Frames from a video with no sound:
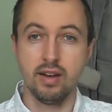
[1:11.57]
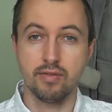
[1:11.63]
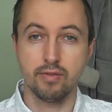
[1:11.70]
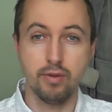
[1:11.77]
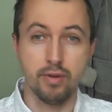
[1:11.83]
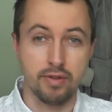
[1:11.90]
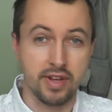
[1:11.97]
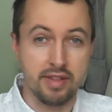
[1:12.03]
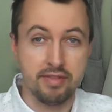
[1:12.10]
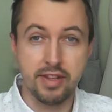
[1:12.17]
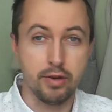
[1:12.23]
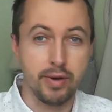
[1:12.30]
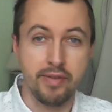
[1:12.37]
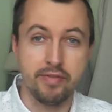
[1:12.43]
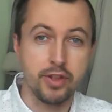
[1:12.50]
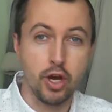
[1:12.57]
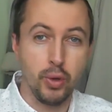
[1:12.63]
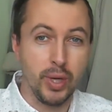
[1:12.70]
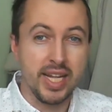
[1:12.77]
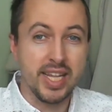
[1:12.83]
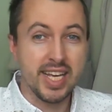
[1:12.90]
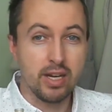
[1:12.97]
Of course, I still have
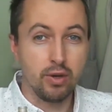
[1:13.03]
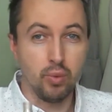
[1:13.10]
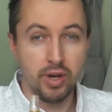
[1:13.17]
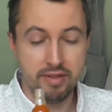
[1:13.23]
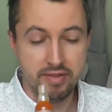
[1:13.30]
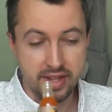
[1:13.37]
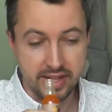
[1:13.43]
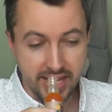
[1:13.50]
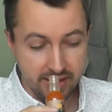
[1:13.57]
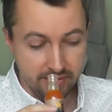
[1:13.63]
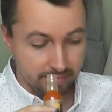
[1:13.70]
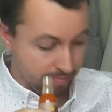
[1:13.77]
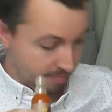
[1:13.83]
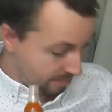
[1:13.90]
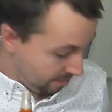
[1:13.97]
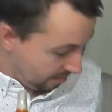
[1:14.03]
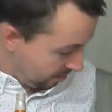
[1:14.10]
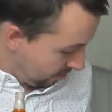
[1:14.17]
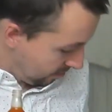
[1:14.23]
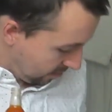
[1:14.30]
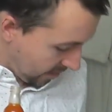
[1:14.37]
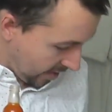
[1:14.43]
no idea what's in it.
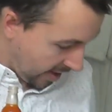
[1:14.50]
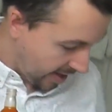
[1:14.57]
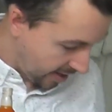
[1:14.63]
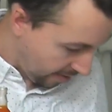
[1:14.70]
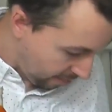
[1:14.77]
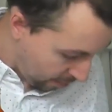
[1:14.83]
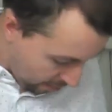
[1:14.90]
And I've